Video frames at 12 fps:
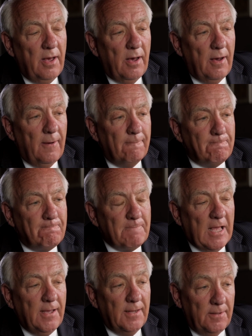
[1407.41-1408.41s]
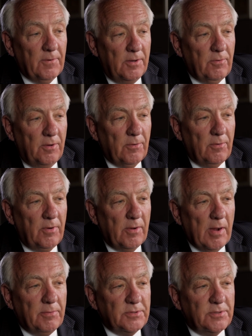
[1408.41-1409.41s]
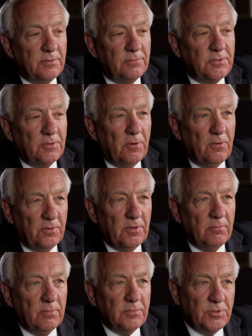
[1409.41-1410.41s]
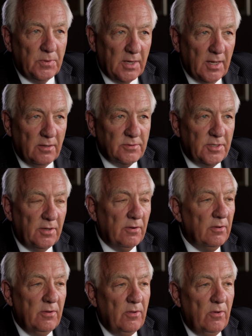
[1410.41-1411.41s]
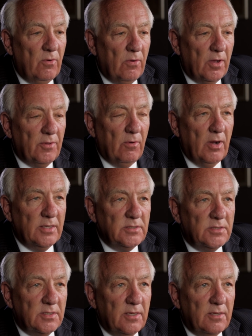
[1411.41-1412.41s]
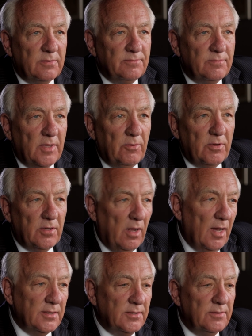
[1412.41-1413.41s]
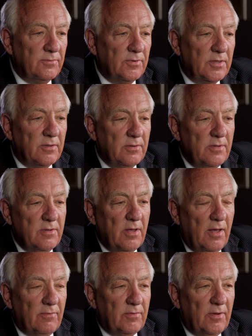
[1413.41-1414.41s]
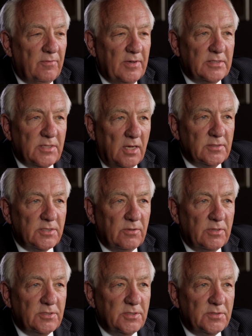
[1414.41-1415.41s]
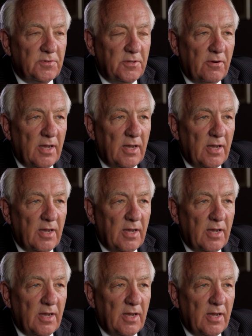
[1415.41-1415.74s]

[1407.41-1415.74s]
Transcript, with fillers: Um, anyway, we were, we were able to, to hold them to account here, or otherwise uh, they would not have, uh, have, have, faced consequences for their